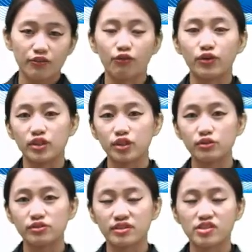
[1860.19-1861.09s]
for the
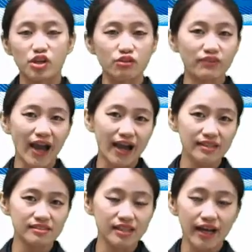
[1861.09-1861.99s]
usage of
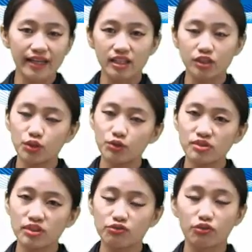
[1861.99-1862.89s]
at, I can
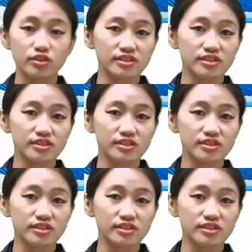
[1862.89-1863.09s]
use it for